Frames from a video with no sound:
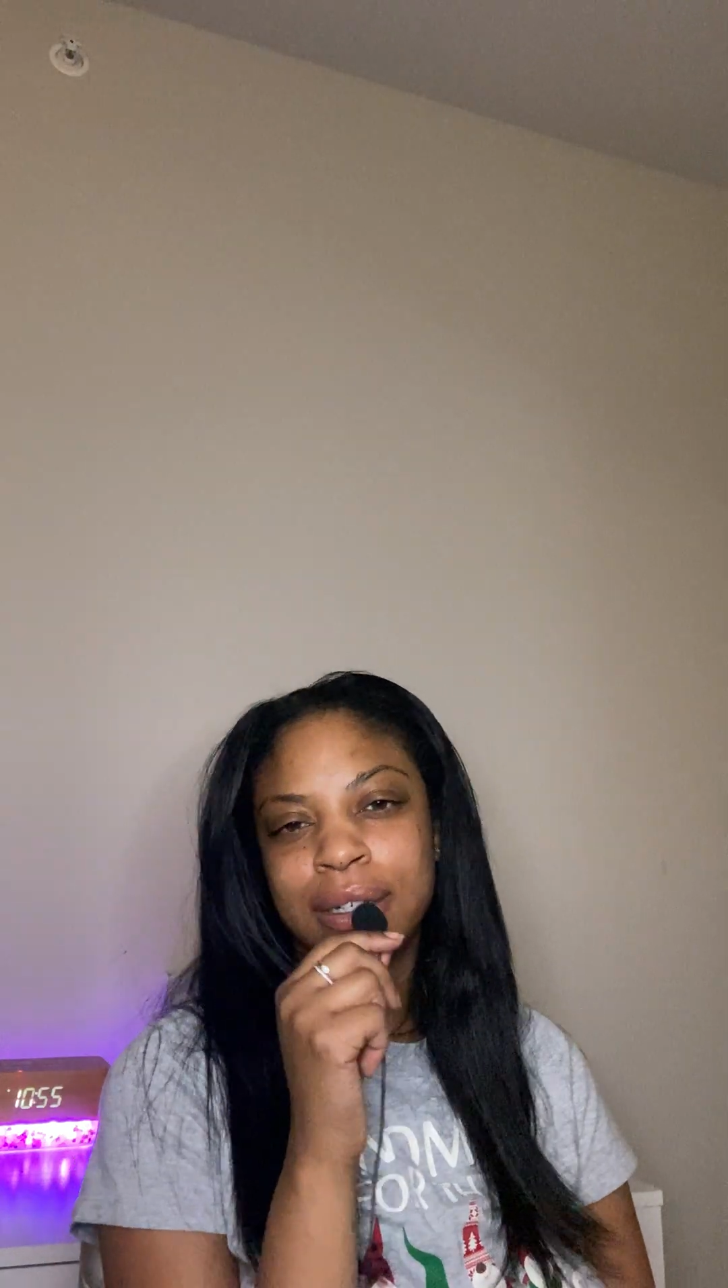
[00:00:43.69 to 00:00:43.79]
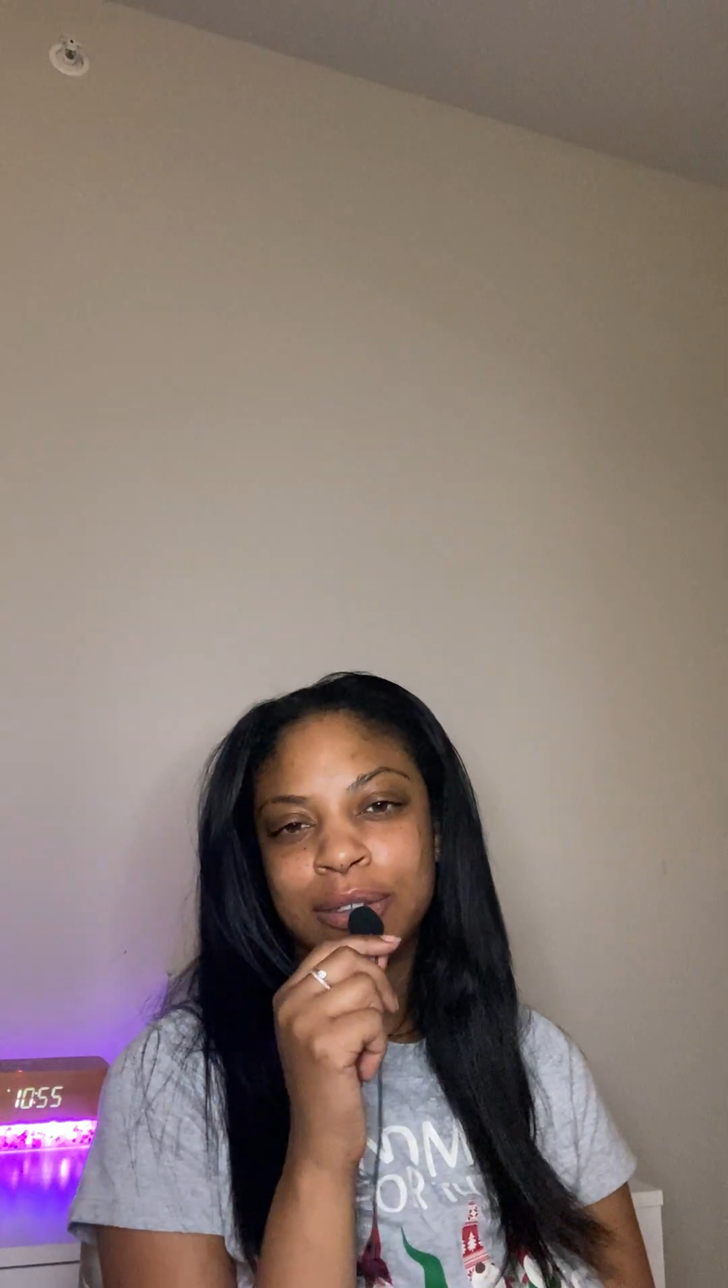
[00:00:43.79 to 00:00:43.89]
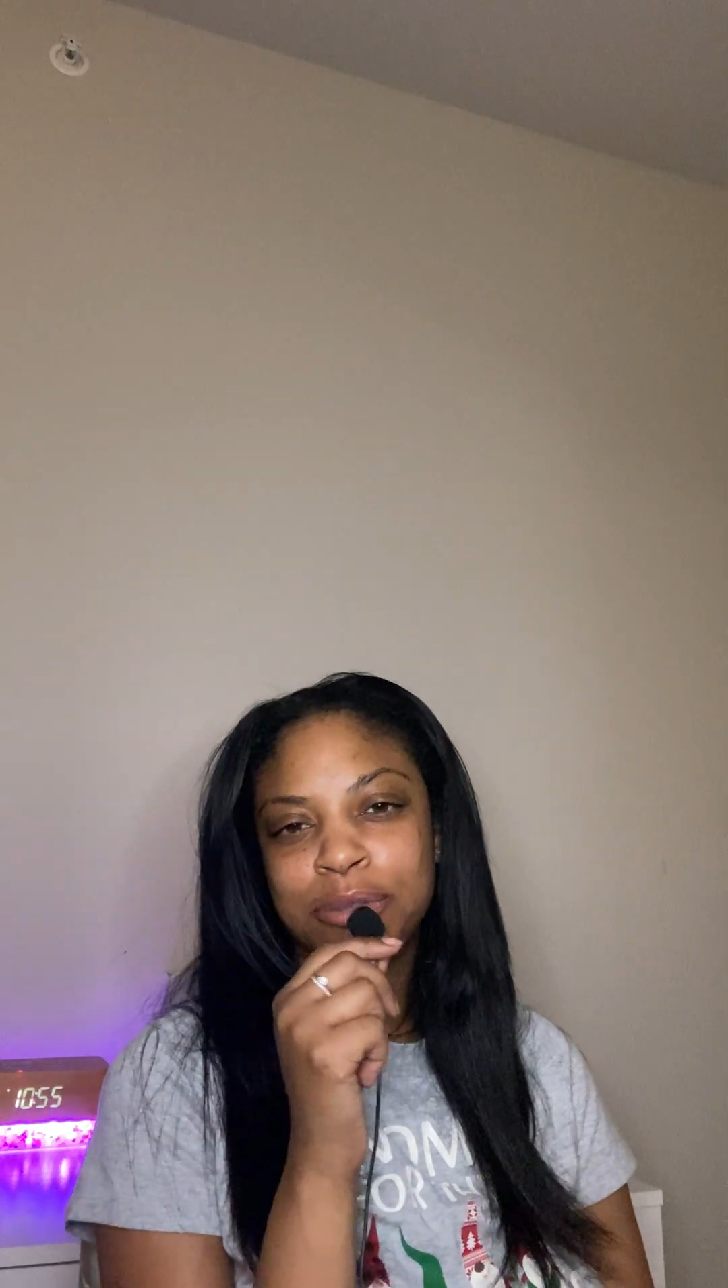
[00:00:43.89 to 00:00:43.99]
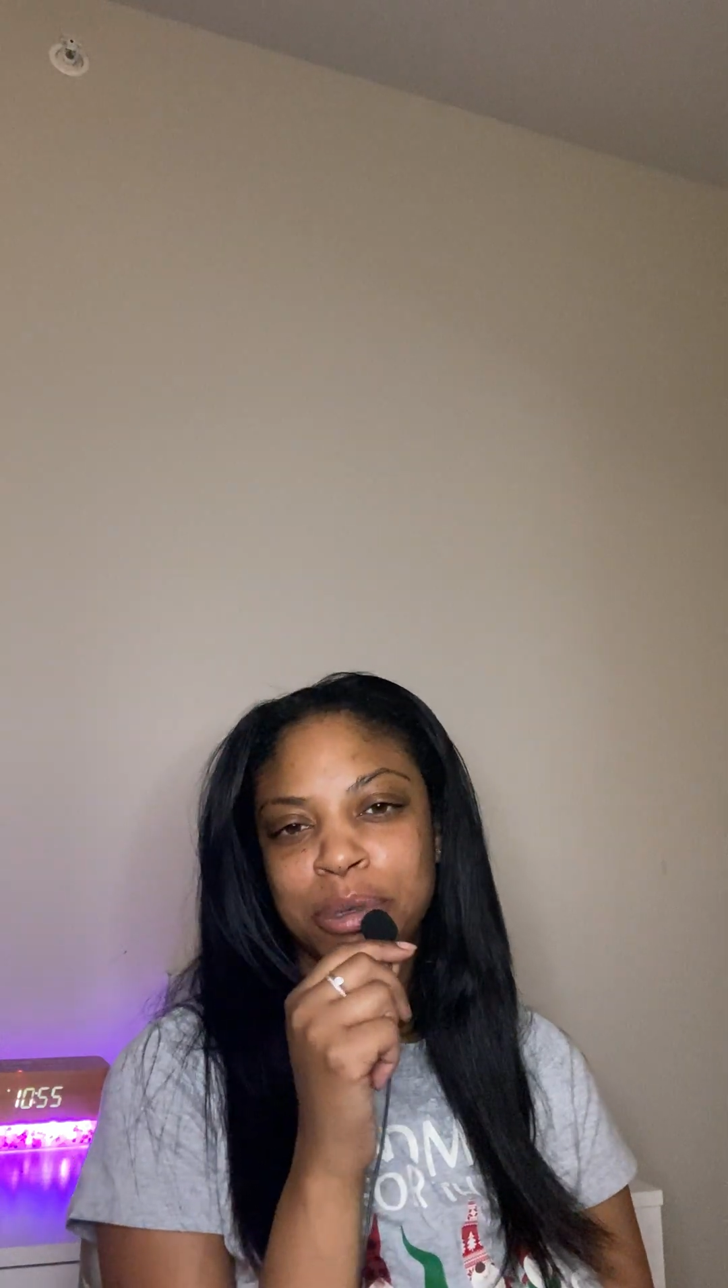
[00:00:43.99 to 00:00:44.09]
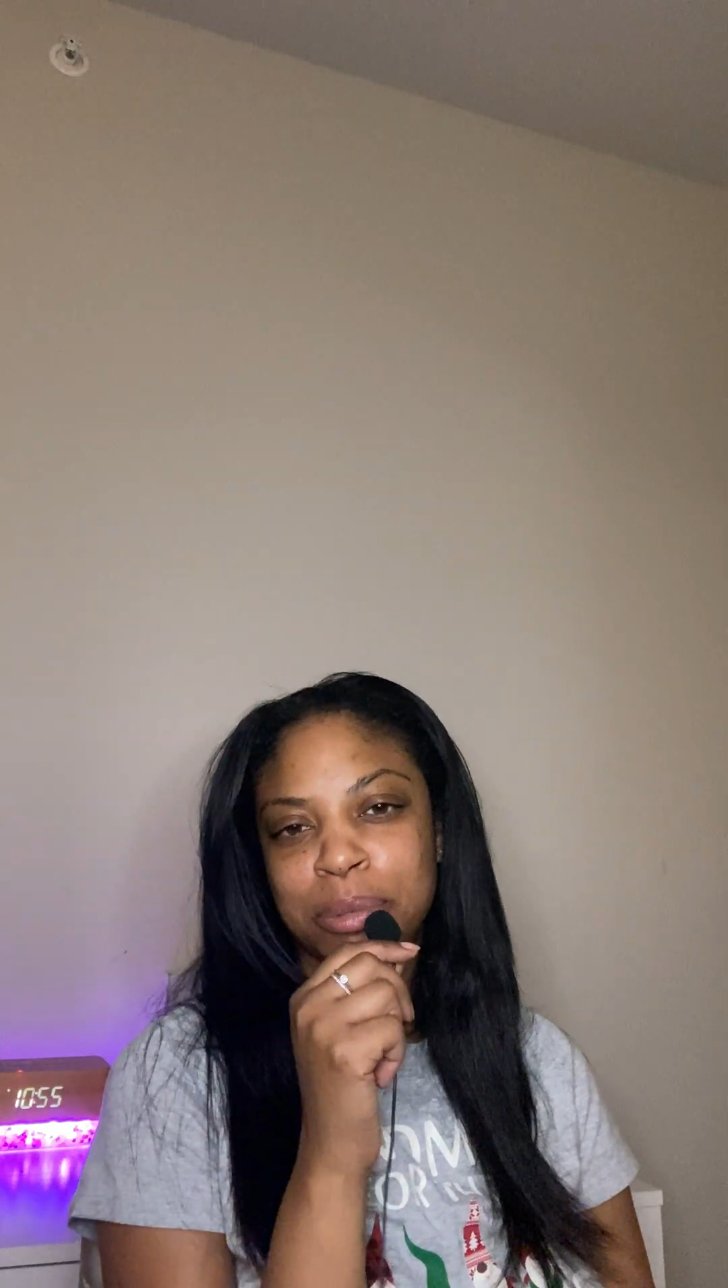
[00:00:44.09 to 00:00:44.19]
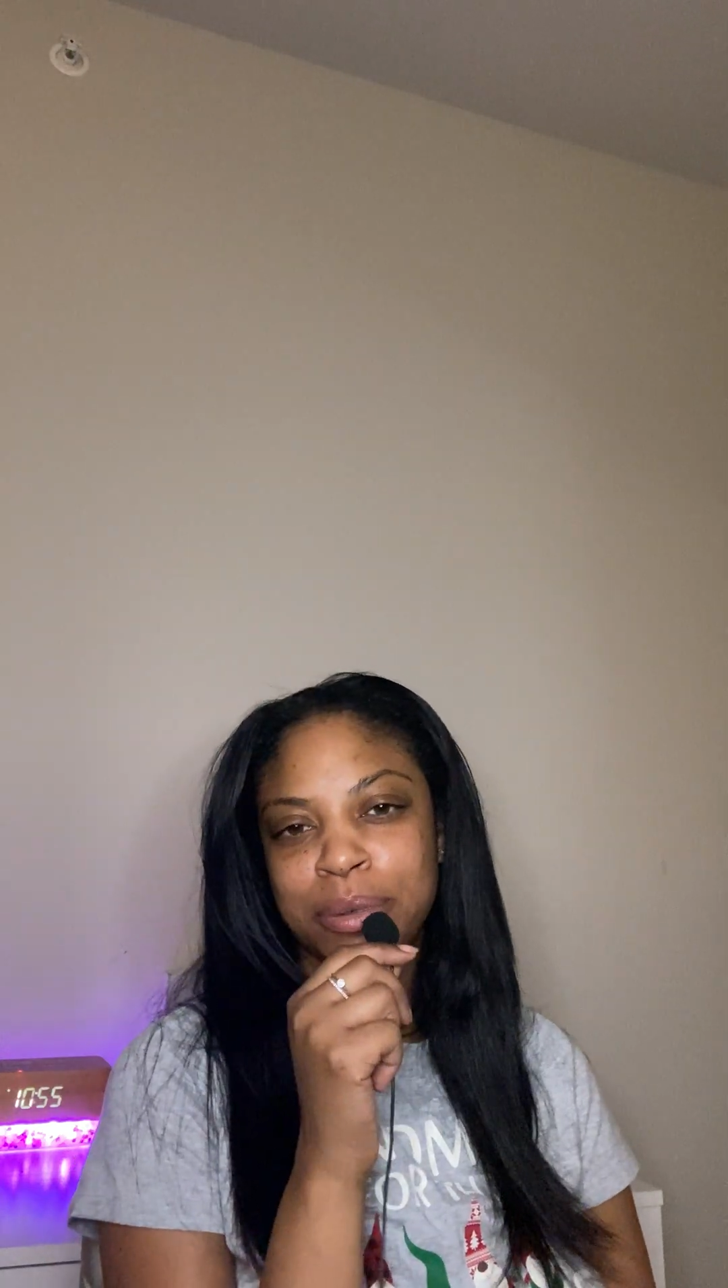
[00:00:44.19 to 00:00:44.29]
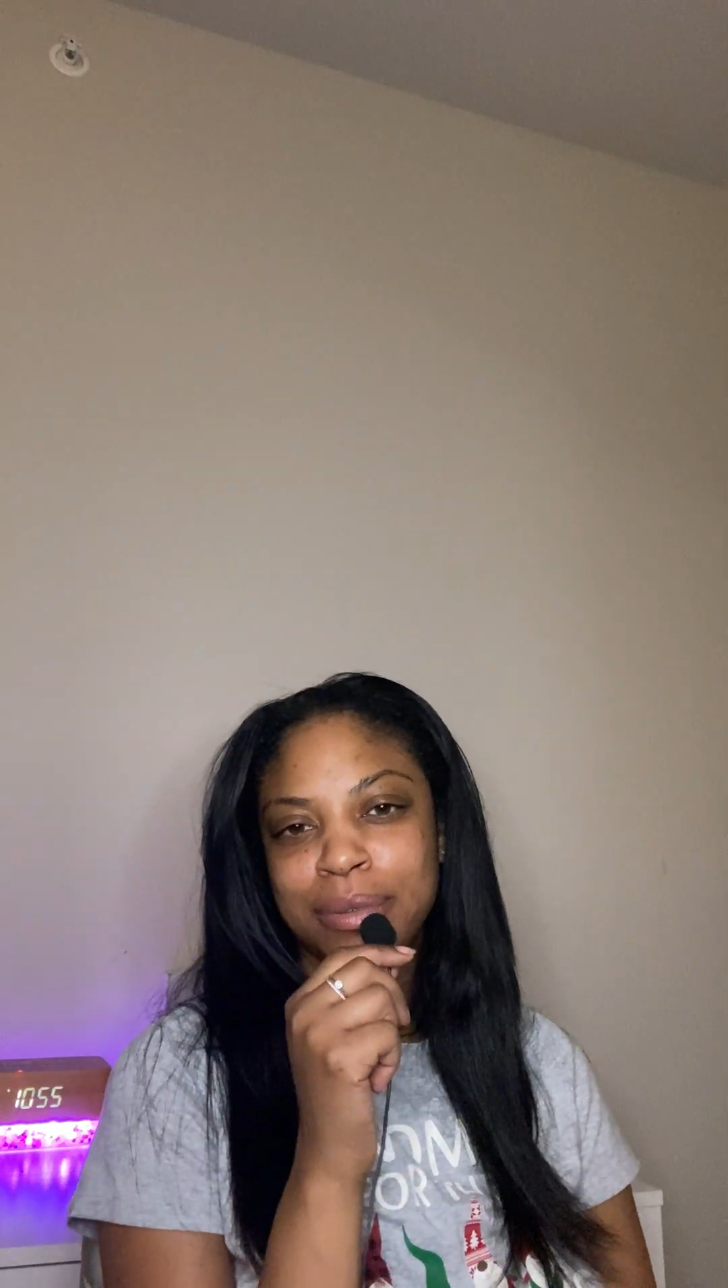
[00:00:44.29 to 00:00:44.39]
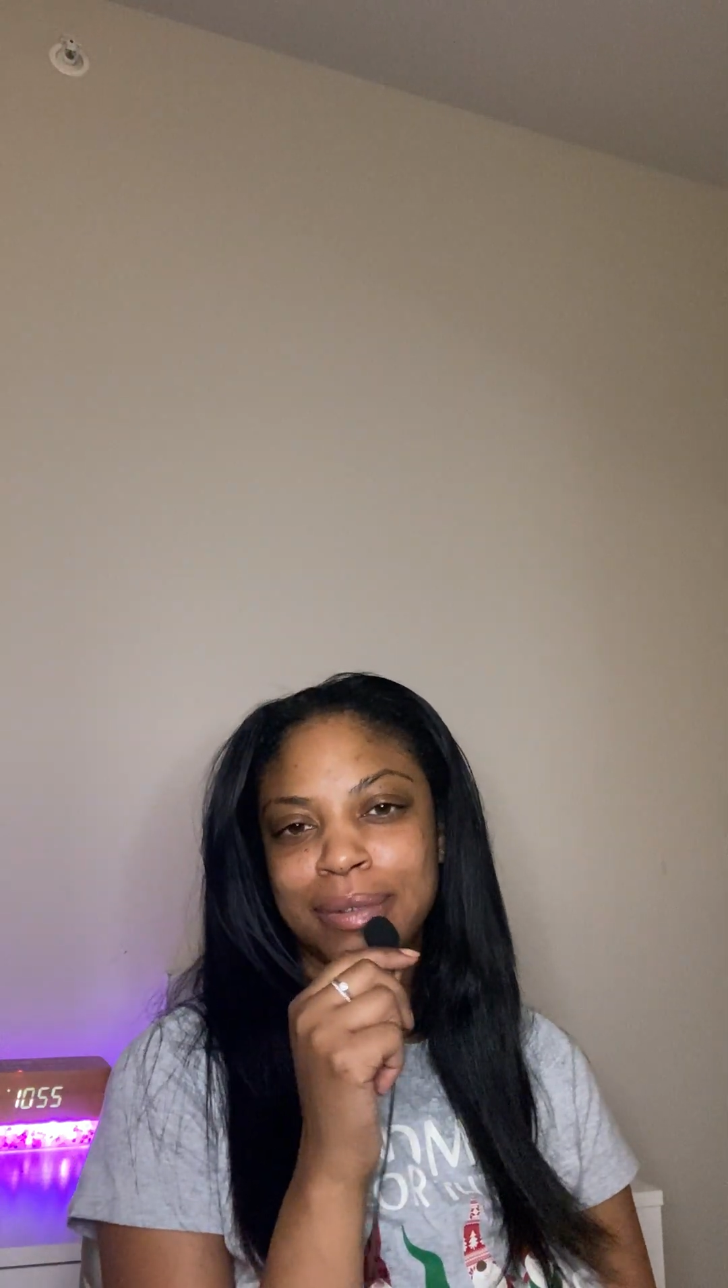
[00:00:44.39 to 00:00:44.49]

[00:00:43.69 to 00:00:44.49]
those people.